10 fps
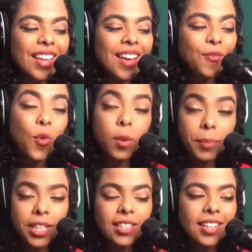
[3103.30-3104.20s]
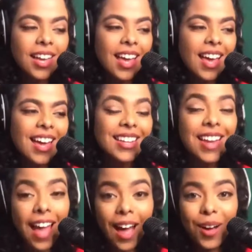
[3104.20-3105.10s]
for me. And
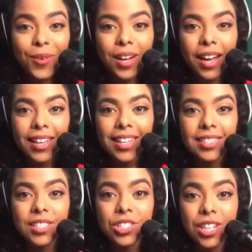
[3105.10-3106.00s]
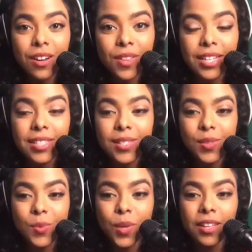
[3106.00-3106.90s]
now I get to share this
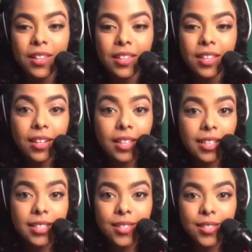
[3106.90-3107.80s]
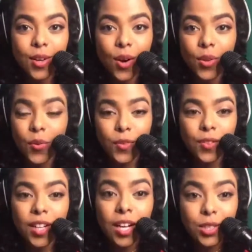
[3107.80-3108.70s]
with young kids all over
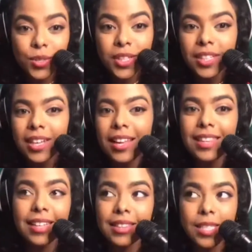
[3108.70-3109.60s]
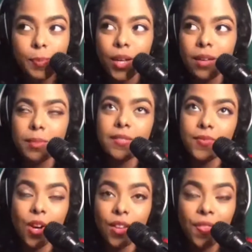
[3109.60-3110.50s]
the country. I think at this point I must have
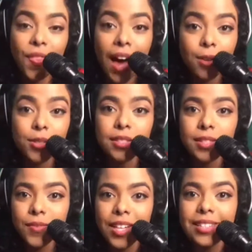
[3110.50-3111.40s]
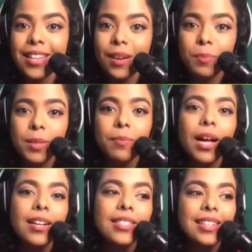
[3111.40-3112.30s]
taught thousands of kids how to
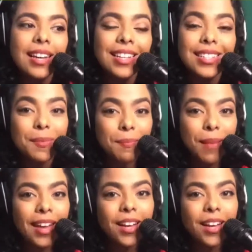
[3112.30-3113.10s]
beatbox, and I get to make